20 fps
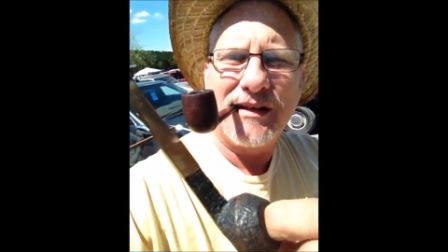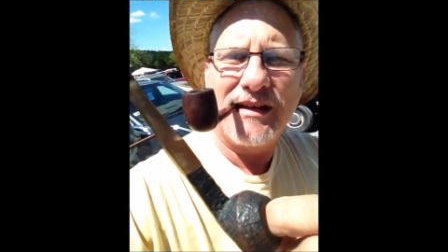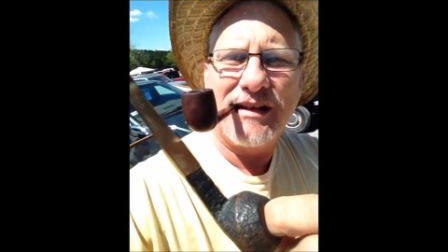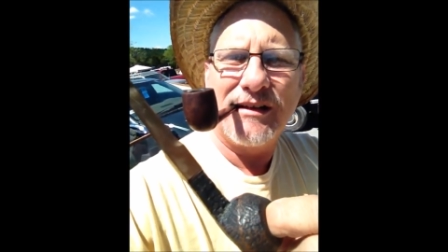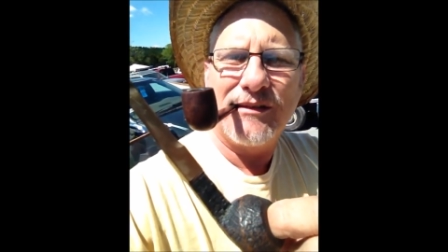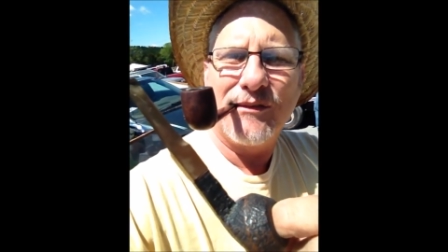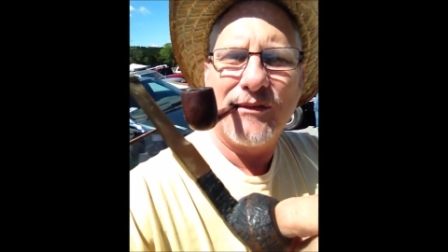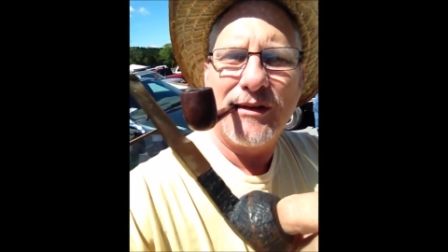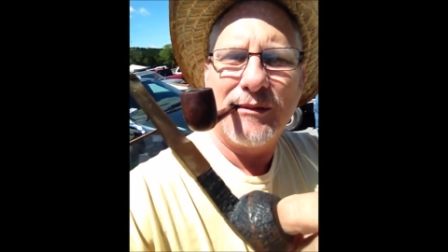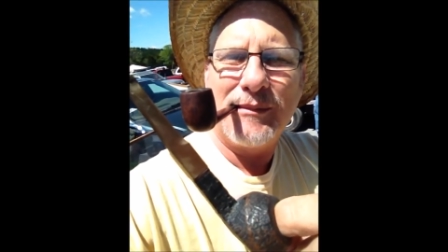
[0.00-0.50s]

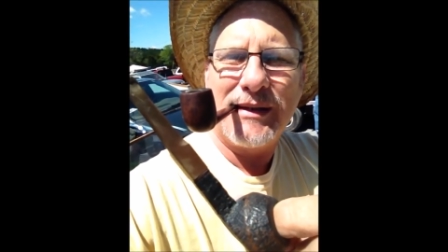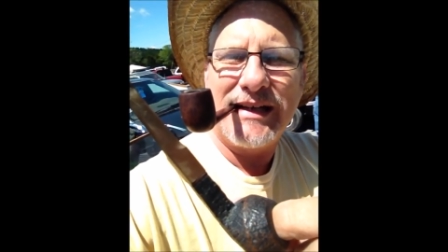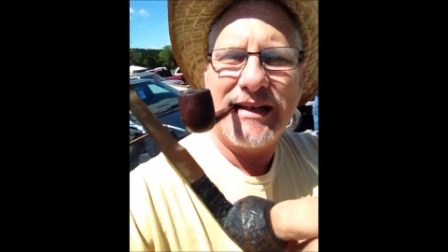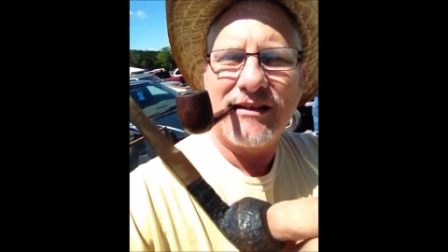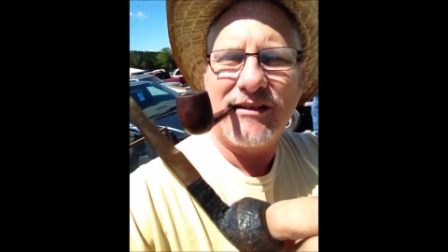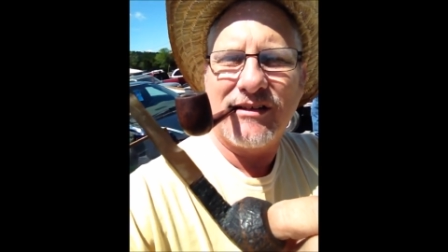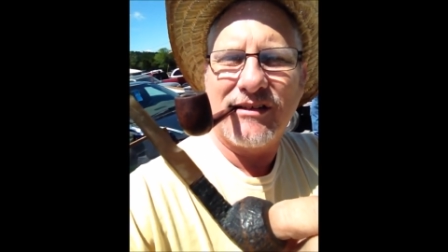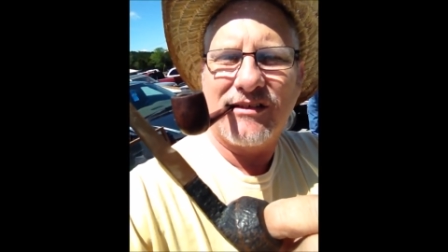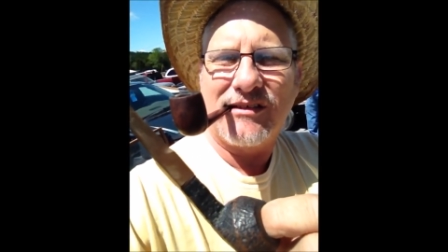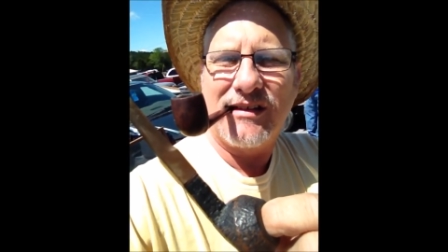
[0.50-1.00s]
And we
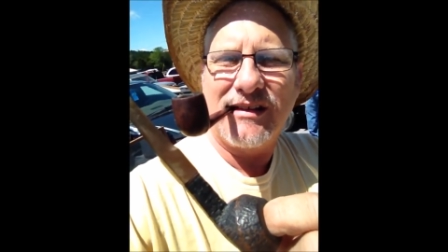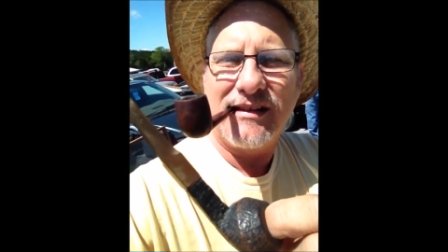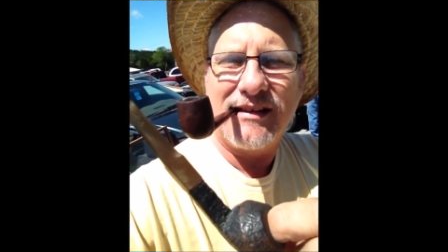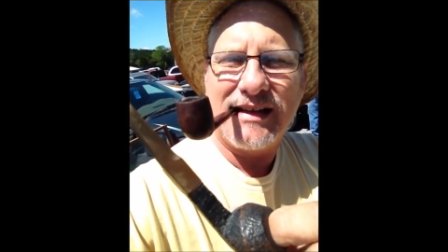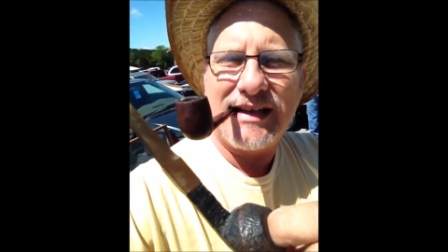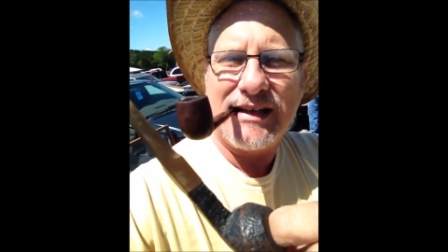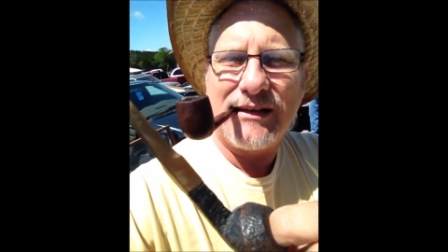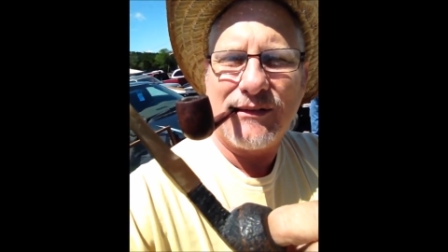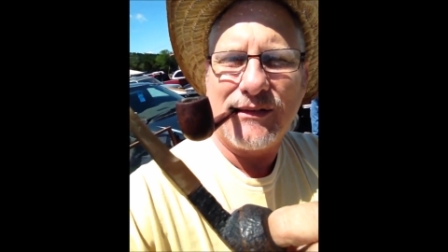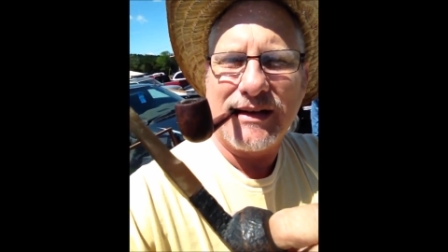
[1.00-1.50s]
might just see
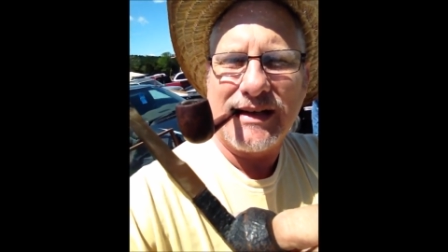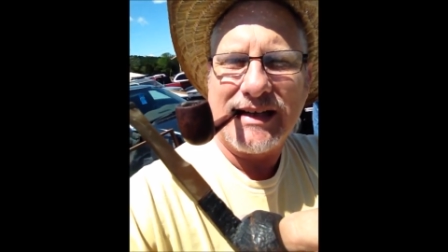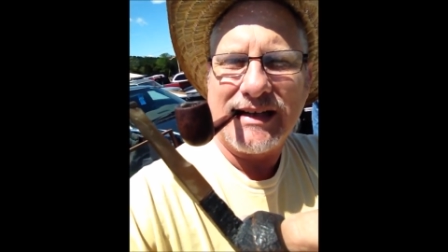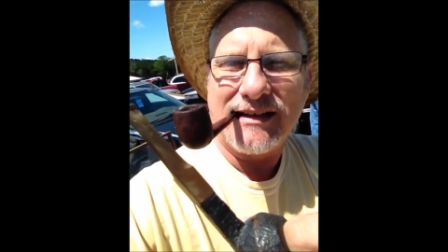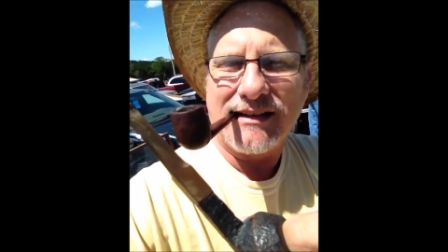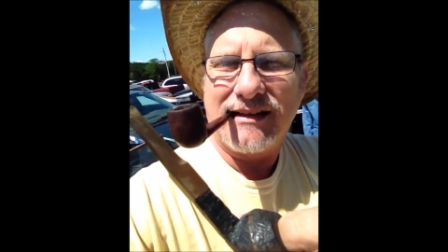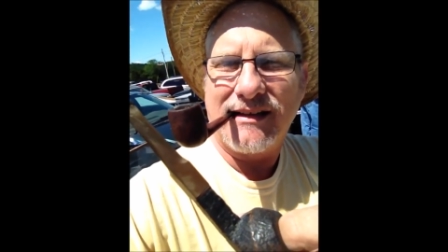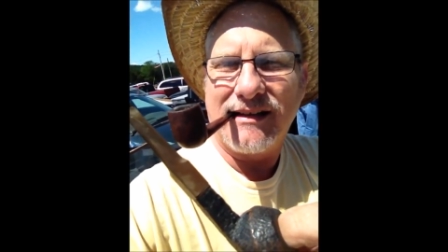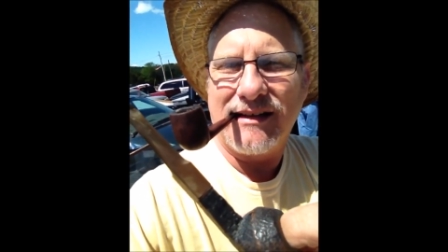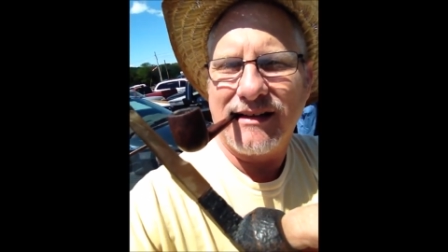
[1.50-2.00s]
that one
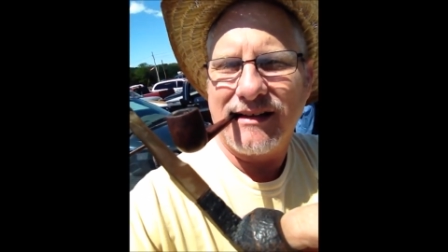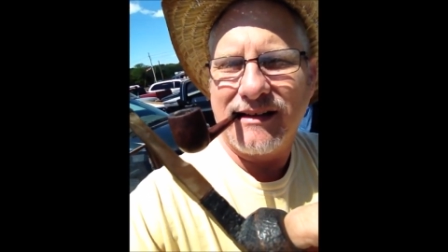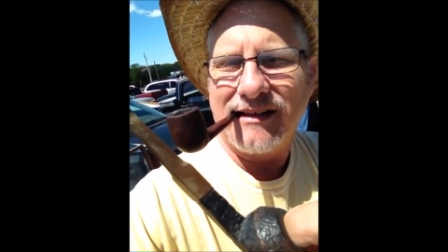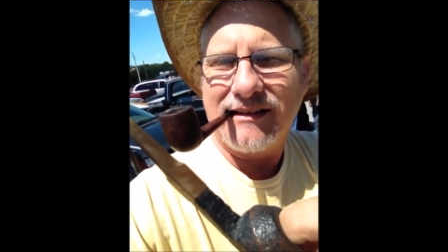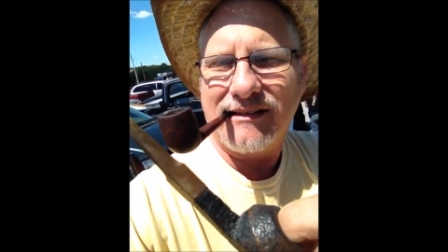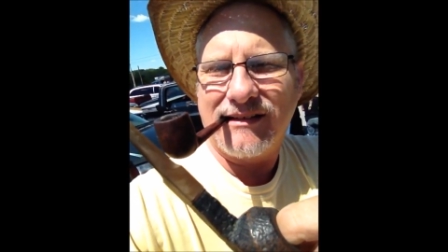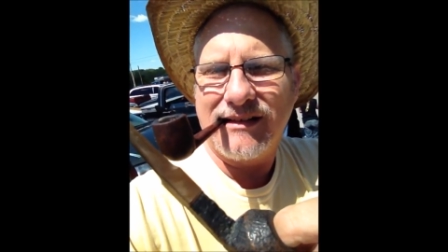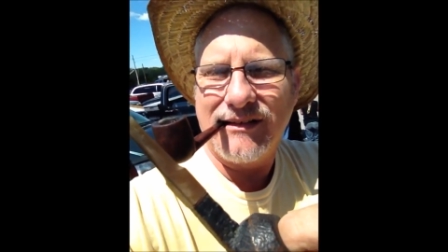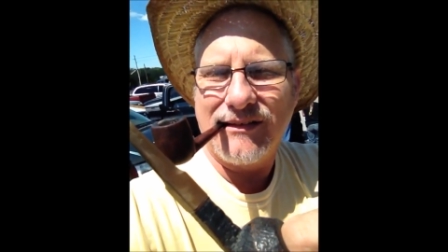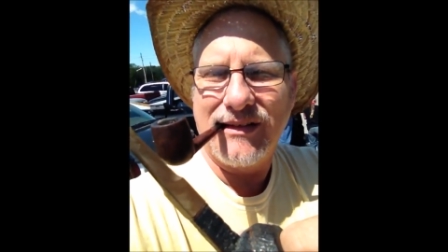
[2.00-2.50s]
out there.
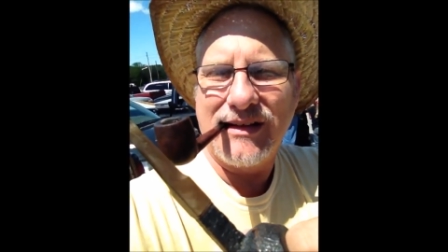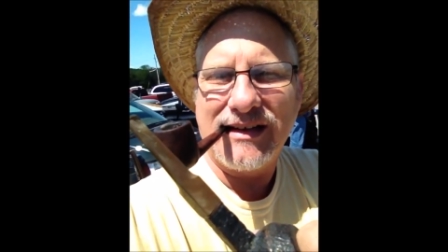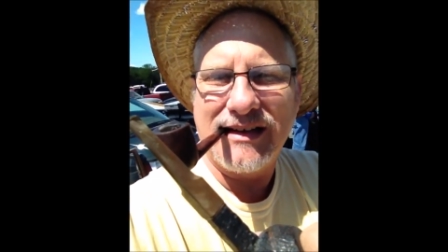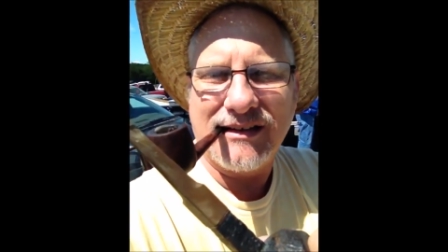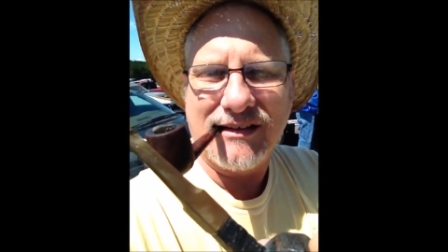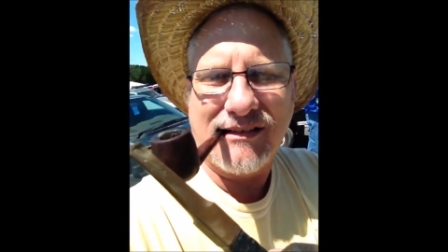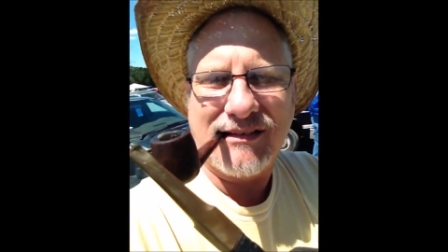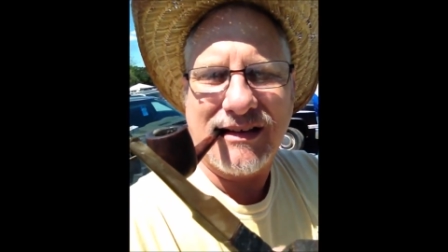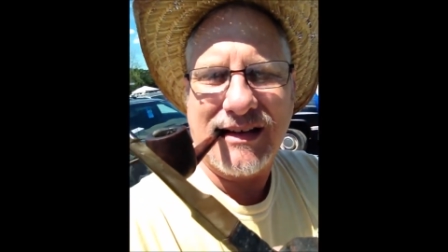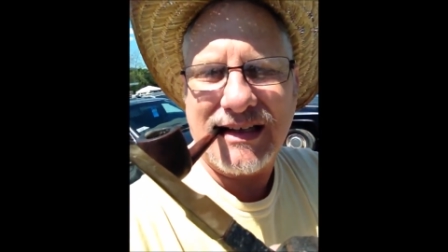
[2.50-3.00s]
Let's see what
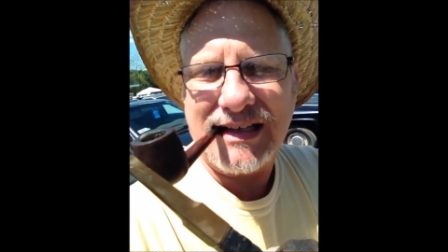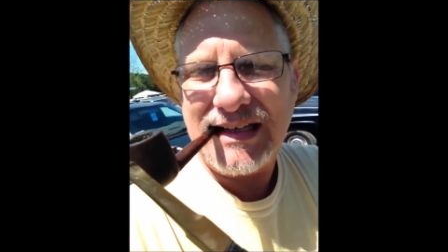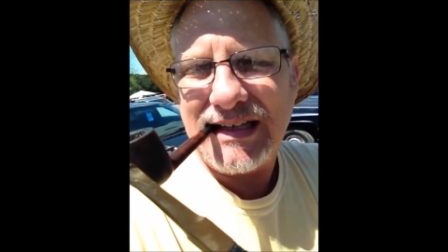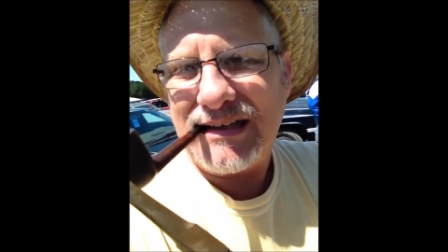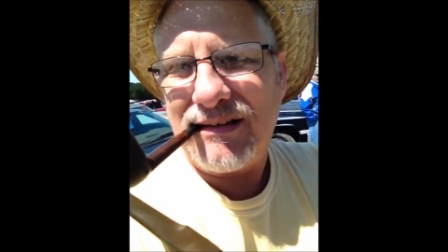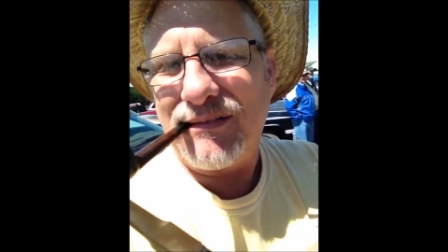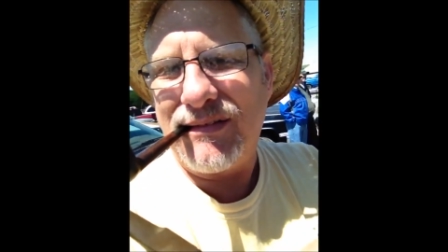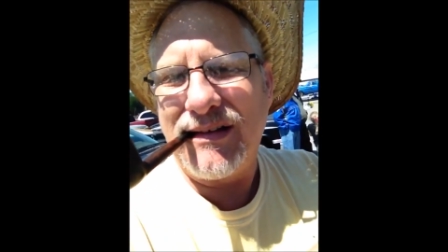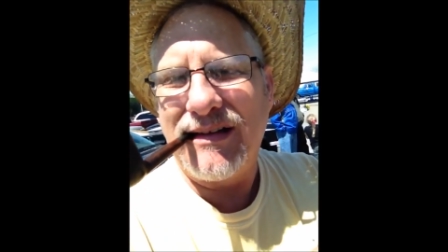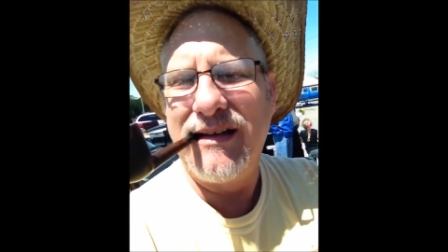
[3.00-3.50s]
else they
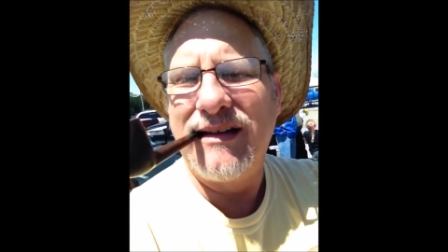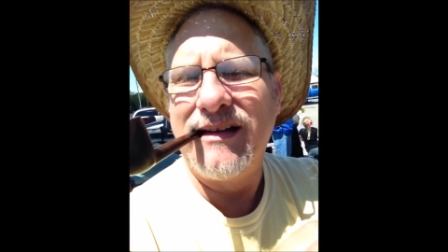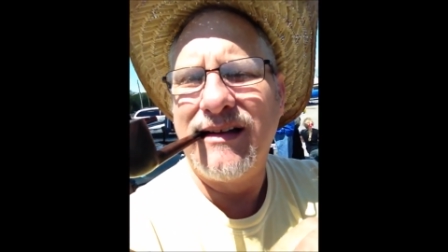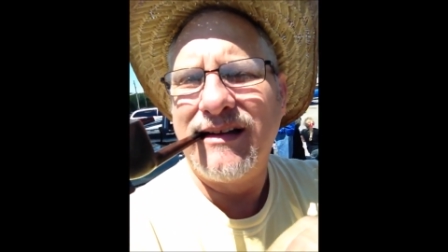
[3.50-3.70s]
have.